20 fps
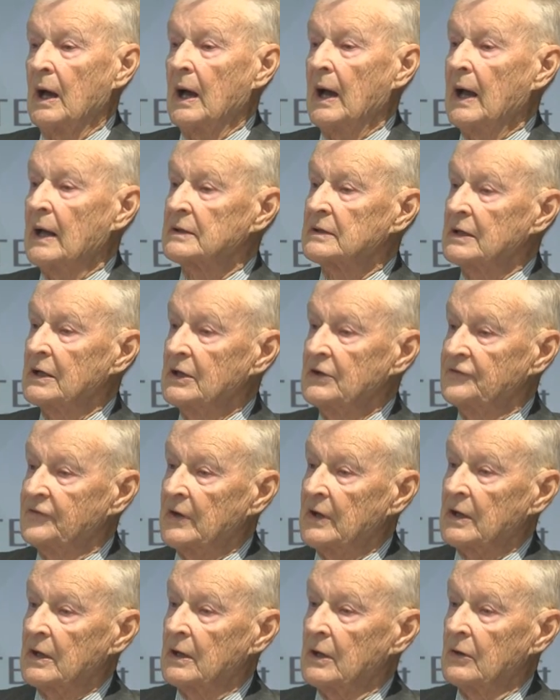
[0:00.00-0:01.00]
and
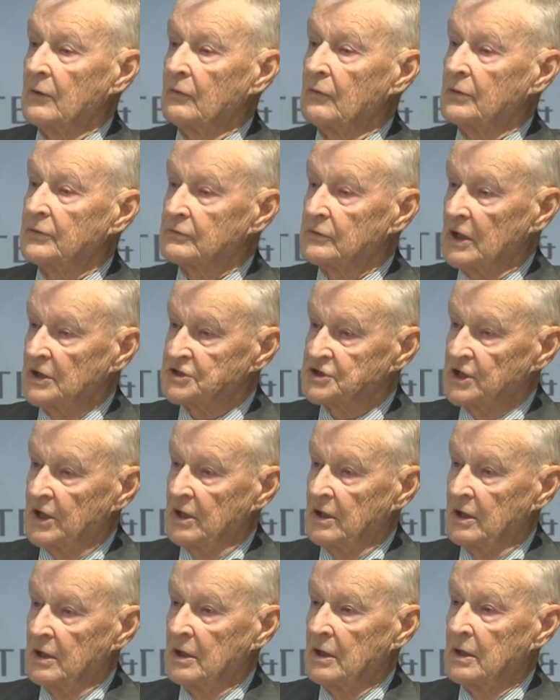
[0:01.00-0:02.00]
living with
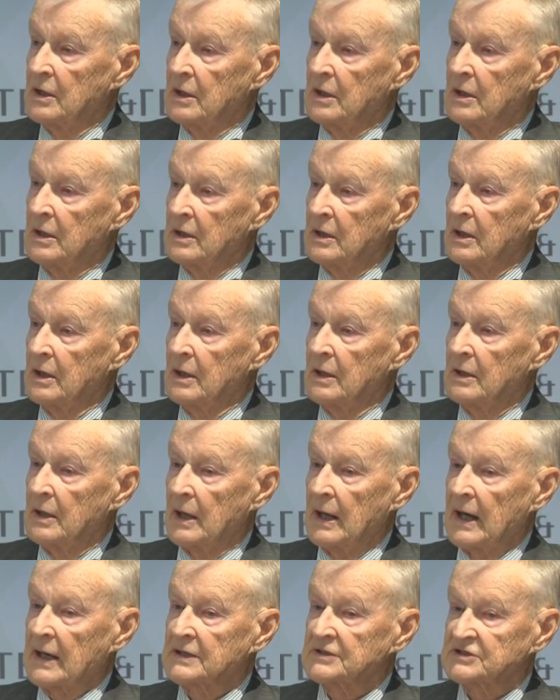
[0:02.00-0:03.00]
Russia,
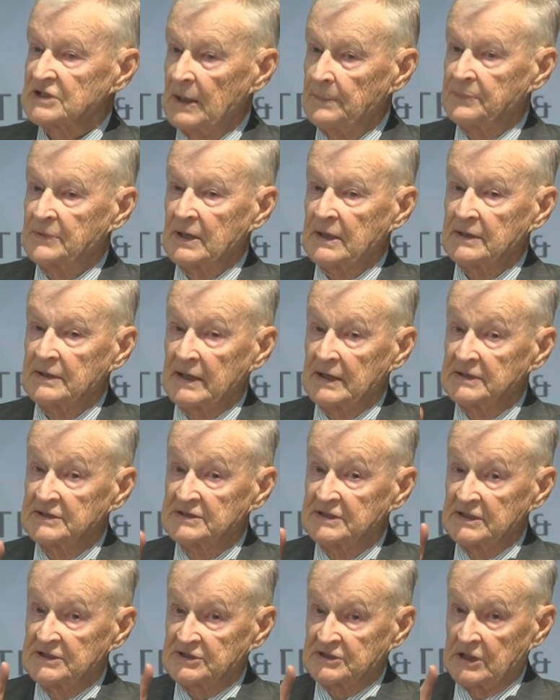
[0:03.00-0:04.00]
accepting the
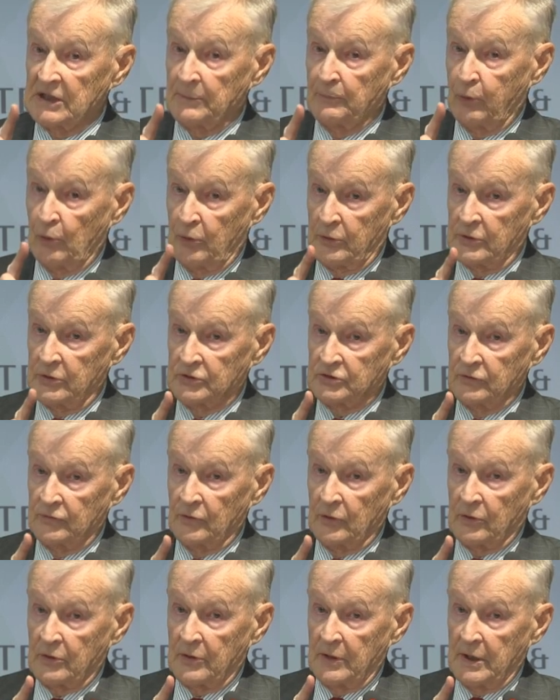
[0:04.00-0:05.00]
existing borders of
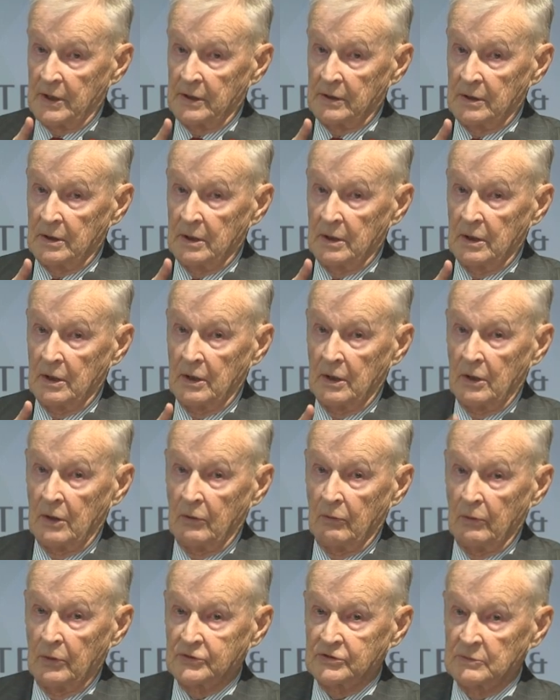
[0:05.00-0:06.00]
Ukraine
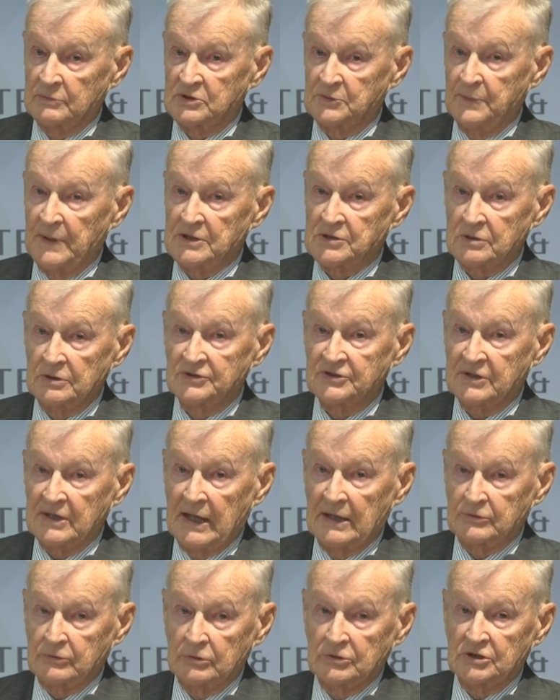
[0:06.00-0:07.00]
with some special
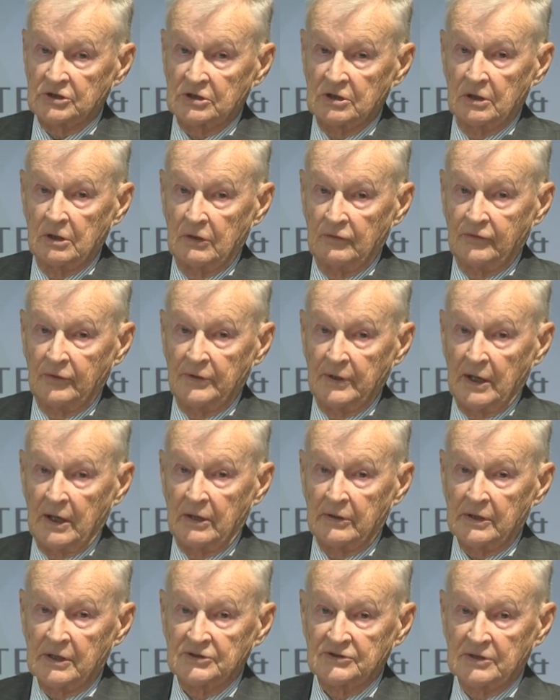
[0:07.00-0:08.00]
status for the
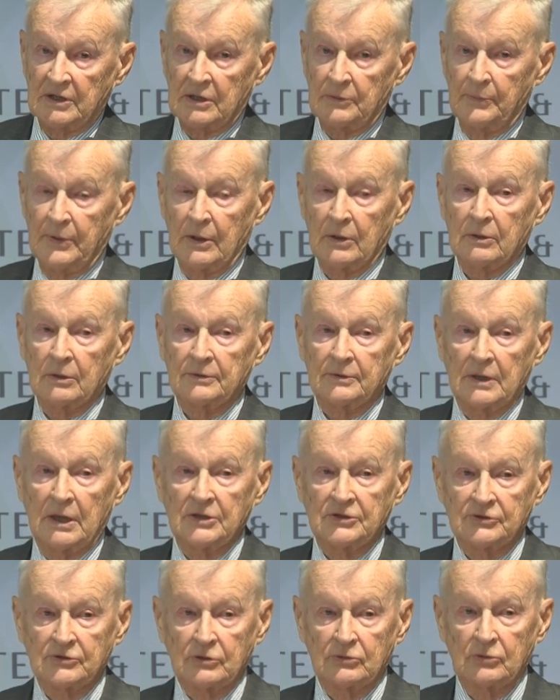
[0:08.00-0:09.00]
areas that are being
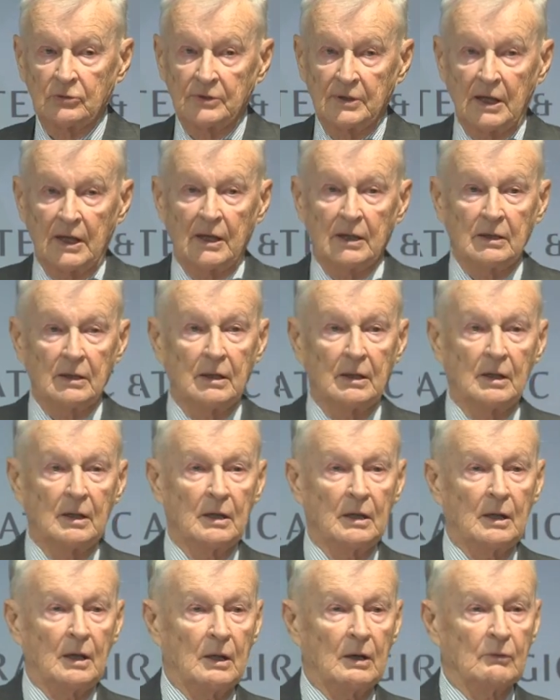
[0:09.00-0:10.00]
contested today
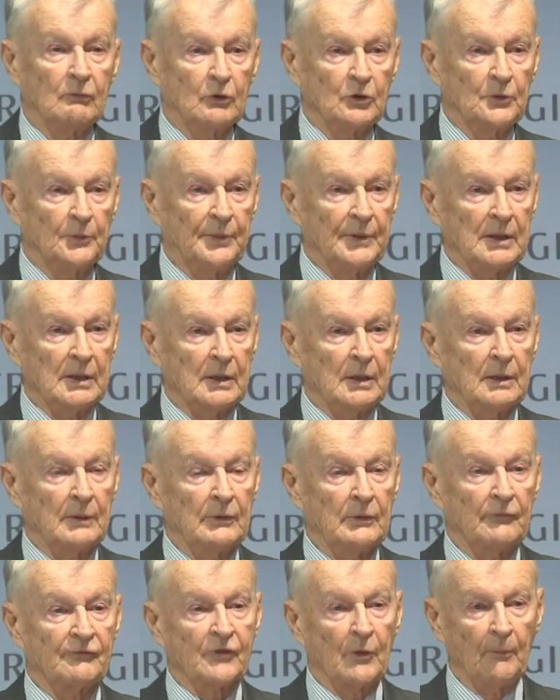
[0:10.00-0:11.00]
would be,
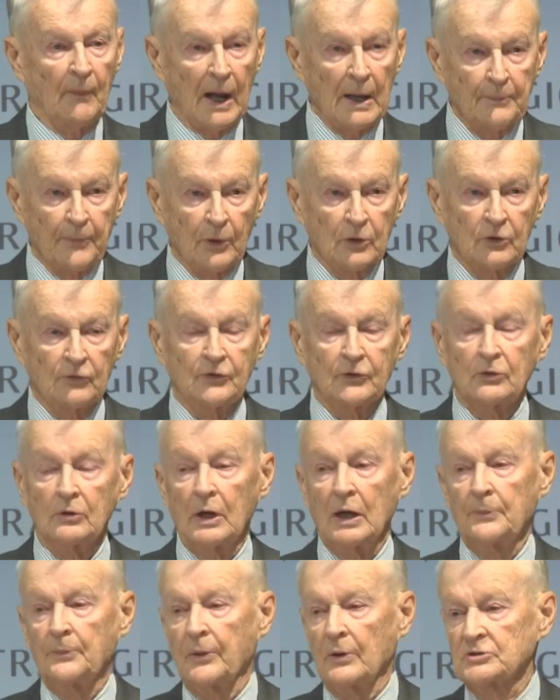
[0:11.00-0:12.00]
from my point of
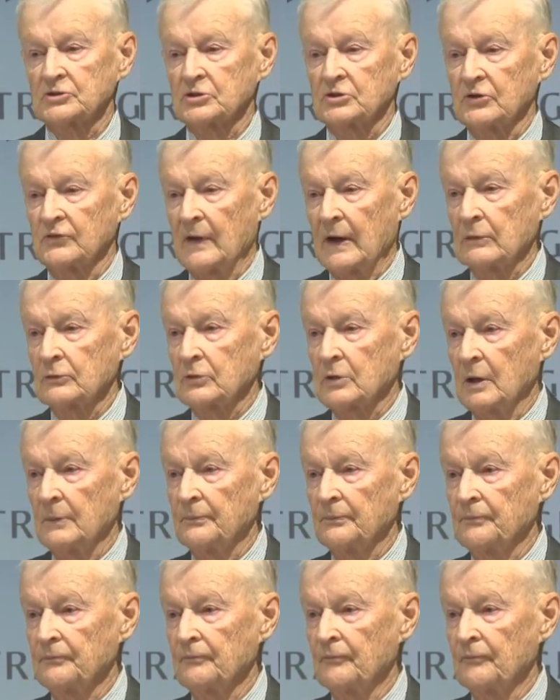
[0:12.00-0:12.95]
view, a positive outcome.